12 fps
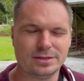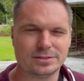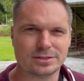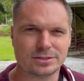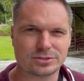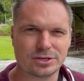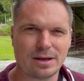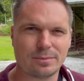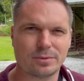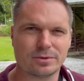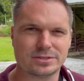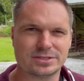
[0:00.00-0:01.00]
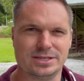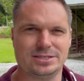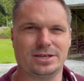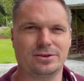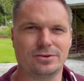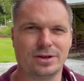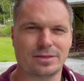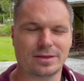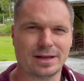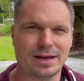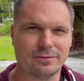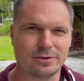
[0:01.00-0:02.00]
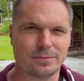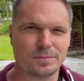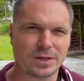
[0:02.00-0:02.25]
to the shop where it sits underneath the cover.